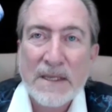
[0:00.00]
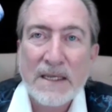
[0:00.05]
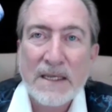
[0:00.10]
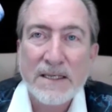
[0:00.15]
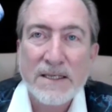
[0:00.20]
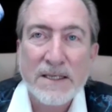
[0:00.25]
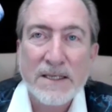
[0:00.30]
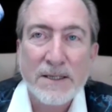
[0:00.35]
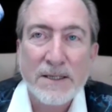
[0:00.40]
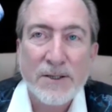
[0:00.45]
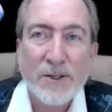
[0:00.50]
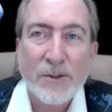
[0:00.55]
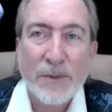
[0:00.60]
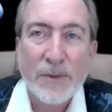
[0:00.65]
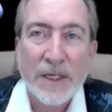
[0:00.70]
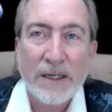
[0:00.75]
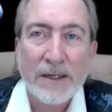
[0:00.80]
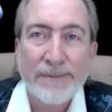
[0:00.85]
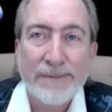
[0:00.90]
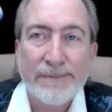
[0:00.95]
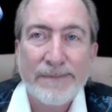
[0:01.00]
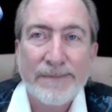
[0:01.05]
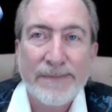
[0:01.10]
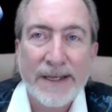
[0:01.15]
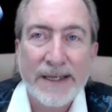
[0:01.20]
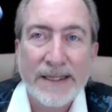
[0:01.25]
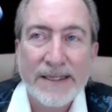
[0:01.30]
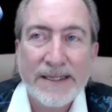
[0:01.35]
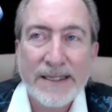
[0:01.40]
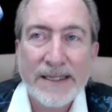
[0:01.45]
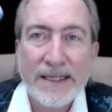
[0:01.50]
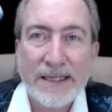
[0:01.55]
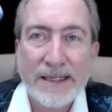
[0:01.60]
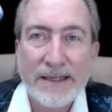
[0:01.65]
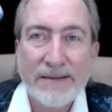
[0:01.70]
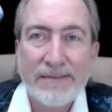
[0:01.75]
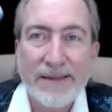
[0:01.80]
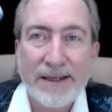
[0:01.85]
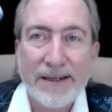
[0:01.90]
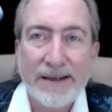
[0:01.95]
he says to me, Yep, that's it.
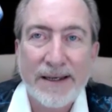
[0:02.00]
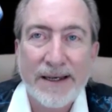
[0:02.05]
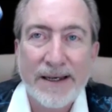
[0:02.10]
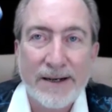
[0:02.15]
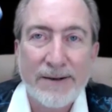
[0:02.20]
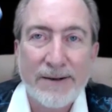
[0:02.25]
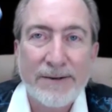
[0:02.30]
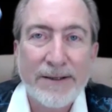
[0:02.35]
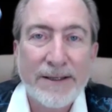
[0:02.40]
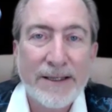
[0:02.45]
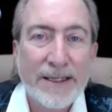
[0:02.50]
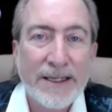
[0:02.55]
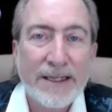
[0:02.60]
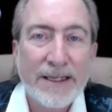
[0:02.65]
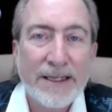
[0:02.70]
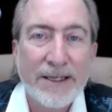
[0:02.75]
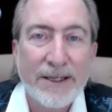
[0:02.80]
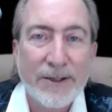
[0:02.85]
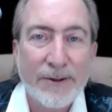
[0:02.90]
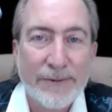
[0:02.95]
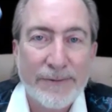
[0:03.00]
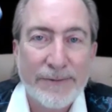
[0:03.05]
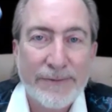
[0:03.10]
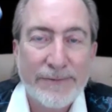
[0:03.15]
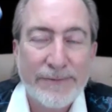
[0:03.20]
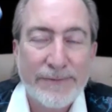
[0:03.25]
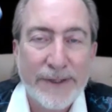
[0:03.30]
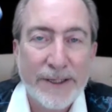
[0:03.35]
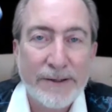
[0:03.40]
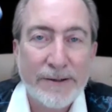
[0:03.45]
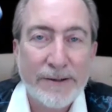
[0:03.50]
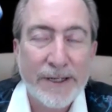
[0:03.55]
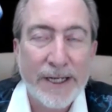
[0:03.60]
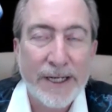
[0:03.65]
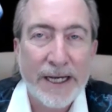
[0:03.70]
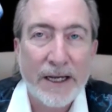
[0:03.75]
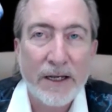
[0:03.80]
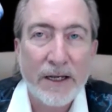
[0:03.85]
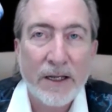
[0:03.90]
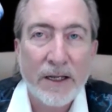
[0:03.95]
You got all you need. You'll figure it
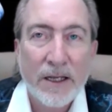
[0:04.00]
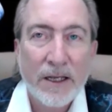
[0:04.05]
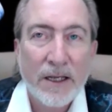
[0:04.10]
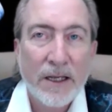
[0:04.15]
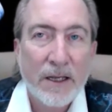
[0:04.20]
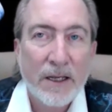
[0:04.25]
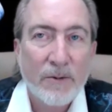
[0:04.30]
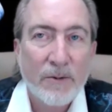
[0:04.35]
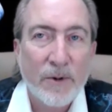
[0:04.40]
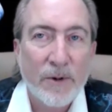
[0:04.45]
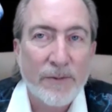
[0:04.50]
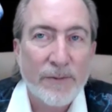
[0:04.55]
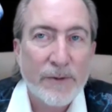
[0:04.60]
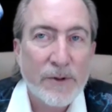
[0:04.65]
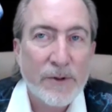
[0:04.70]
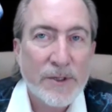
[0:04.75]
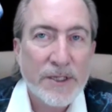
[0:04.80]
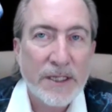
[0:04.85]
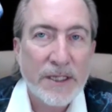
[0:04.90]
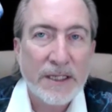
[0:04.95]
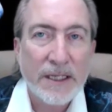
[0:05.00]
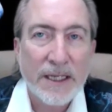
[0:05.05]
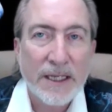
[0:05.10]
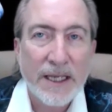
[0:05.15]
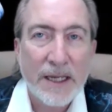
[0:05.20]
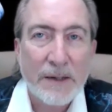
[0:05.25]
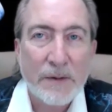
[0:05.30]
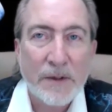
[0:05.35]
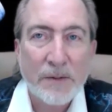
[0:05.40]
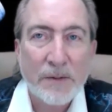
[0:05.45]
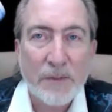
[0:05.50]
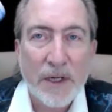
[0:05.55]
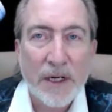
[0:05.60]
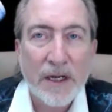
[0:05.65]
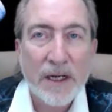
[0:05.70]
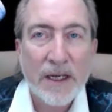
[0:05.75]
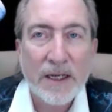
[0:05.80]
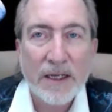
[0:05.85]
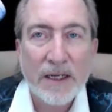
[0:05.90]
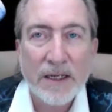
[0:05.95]
out. Well, the first thing that came to
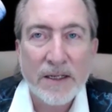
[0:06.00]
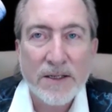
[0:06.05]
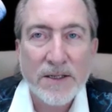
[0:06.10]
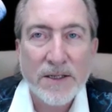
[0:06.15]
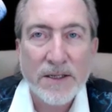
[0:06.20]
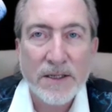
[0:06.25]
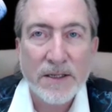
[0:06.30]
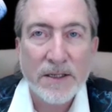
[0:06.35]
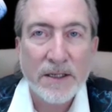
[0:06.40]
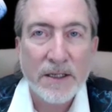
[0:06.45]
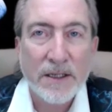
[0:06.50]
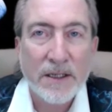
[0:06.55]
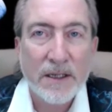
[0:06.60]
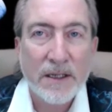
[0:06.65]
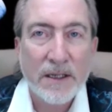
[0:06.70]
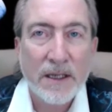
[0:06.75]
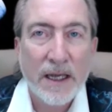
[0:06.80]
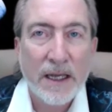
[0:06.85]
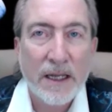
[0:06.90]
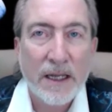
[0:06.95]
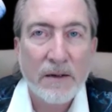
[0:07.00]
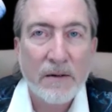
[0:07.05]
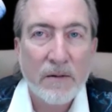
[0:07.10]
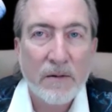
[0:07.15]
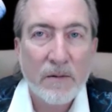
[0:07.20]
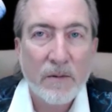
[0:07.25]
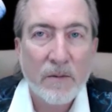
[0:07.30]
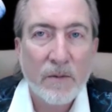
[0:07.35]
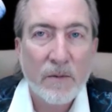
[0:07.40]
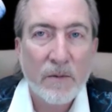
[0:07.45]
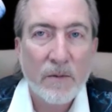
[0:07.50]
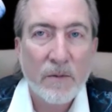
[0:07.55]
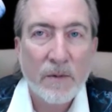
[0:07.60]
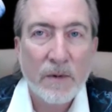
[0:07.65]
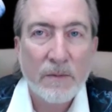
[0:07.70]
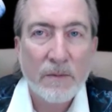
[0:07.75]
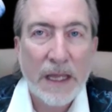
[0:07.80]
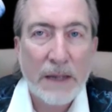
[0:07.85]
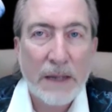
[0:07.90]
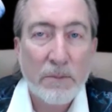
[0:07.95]
mind is that that
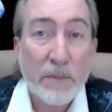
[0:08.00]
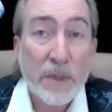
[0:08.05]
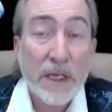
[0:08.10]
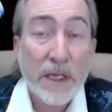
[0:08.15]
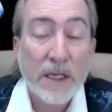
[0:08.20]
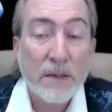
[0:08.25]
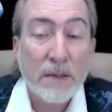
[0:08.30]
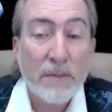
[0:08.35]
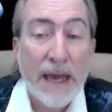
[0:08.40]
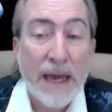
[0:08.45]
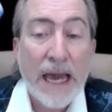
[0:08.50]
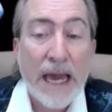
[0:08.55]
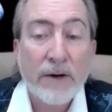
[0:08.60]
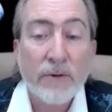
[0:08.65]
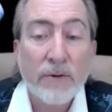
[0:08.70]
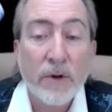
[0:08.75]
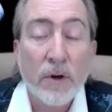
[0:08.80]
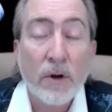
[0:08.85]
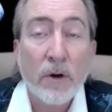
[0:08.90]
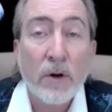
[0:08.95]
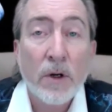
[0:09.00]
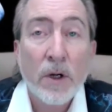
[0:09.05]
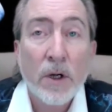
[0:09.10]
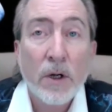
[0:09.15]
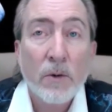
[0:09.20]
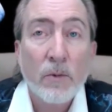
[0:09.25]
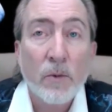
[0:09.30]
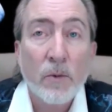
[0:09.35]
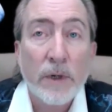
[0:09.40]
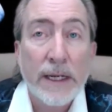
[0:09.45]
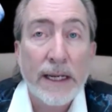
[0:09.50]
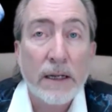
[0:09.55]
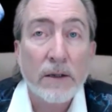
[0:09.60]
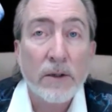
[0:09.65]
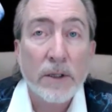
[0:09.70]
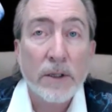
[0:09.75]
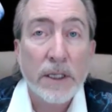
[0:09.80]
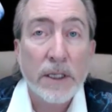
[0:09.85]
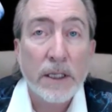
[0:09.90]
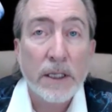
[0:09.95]
being the macro, we're now
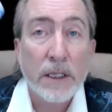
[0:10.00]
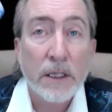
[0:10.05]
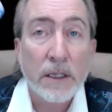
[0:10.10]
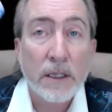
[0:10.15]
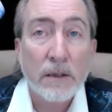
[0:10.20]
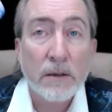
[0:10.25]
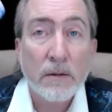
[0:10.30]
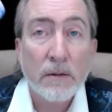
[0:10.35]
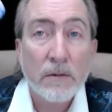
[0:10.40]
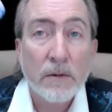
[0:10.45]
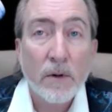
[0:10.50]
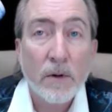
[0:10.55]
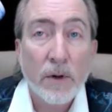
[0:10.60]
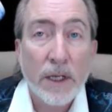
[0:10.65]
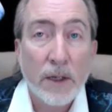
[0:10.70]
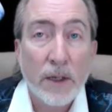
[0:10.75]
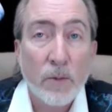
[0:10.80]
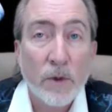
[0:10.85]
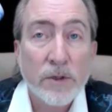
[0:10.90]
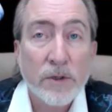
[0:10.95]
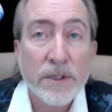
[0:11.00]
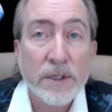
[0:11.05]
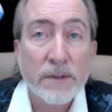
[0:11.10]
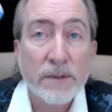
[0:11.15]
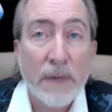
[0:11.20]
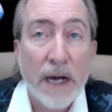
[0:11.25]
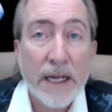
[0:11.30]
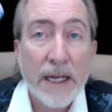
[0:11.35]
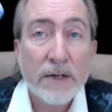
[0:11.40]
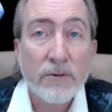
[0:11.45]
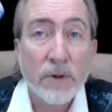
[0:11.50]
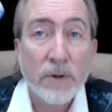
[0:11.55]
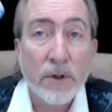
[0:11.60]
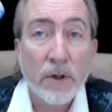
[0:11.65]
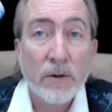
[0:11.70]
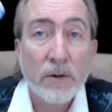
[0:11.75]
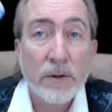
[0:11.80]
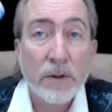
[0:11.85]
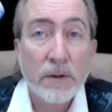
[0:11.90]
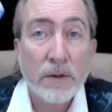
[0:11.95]
looking at okay, where's the
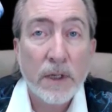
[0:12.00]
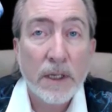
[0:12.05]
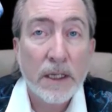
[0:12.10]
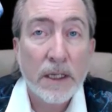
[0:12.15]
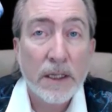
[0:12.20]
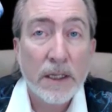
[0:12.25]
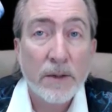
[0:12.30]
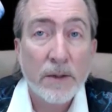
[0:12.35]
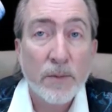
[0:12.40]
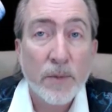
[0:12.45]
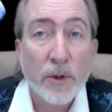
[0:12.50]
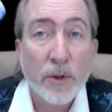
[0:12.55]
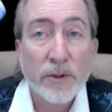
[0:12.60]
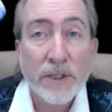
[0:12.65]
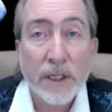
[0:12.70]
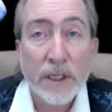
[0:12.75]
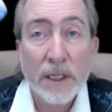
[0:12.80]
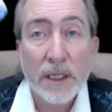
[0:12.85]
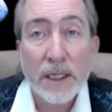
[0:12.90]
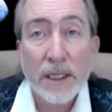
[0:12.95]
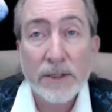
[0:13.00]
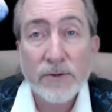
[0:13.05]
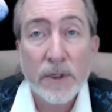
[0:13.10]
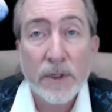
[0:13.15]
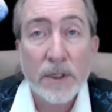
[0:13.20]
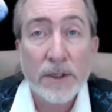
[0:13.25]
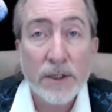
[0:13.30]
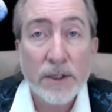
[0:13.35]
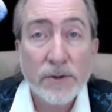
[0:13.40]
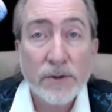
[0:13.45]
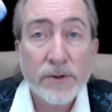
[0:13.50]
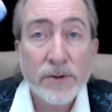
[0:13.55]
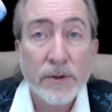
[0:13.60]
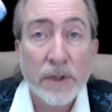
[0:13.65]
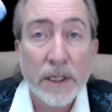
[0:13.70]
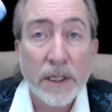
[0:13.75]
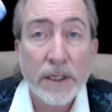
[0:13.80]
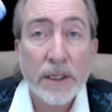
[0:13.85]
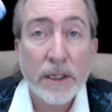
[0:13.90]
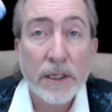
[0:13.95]
micro and, and the proton, electron, and
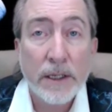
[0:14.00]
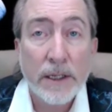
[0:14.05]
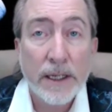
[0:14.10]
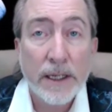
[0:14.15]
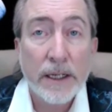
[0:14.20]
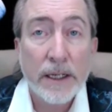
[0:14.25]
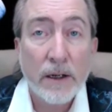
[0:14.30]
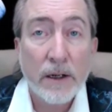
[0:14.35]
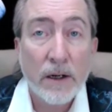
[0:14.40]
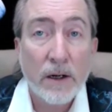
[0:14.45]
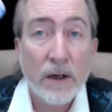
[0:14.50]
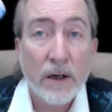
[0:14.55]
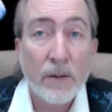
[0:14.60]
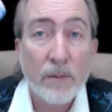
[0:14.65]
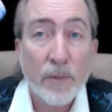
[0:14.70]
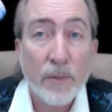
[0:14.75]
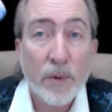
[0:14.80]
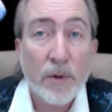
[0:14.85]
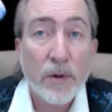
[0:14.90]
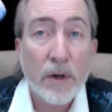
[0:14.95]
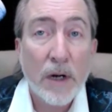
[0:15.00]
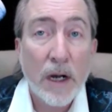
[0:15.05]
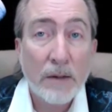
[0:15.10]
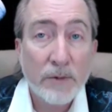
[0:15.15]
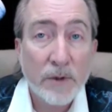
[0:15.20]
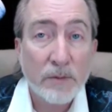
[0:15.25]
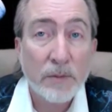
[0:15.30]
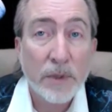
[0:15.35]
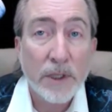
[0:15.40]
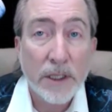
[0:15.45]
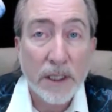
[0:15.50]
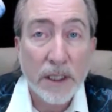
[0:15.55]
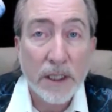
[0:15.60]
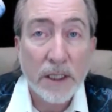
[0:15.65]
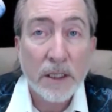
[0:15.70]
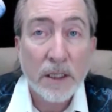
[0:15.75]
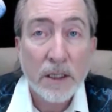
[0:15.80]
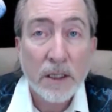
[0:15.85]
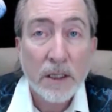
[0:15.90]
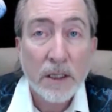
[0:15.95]
neutron that are
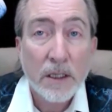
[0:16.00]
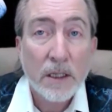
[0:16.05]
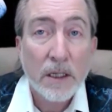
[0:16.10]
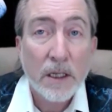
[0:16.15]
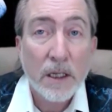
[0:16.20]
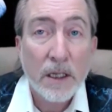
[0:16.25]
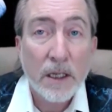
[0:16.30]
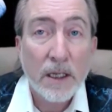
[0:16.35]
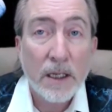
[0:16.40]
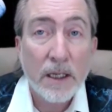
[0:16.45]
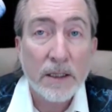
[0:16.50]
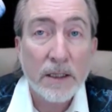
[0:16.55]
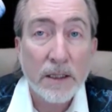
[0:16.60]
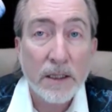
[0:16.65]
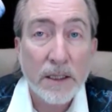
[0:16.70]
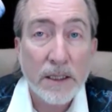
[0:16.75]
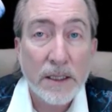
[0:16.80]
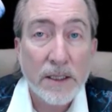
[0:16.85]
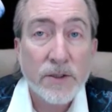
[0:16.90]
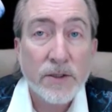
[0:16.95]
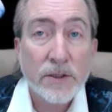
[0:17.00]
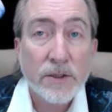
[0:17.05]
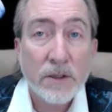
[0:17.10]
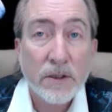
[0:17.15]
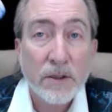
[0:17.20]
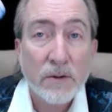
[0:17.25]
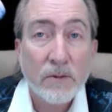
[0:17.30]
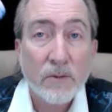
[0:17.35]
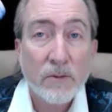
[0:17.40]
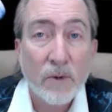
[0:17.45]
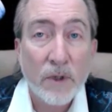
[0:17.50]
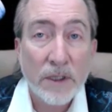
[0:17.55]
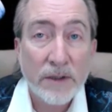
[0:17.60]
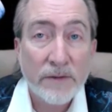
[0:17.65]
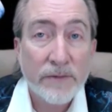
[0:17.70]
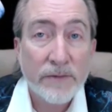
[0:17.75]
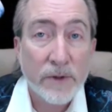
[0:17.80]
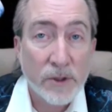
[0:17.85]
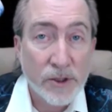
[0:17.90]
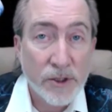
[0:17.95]
probably at least
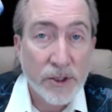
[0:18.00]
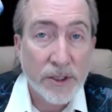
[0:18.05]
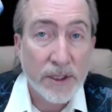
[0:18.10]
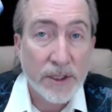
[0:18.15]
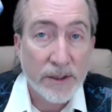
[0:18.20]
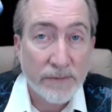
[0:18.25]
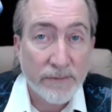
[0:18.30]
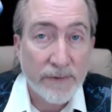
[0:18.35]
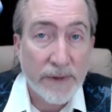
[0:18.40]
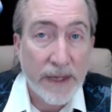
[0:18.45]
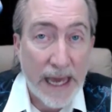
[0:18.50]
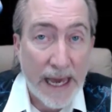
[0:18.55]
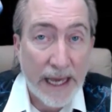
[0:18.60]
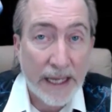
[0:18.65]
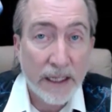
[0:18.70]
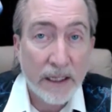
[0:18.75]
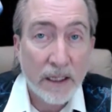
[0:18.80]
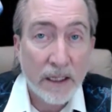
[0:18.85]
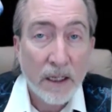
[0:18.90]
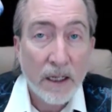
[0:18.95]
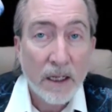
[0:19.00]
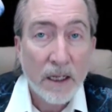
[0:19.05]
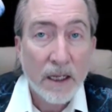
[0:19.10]
one version of that,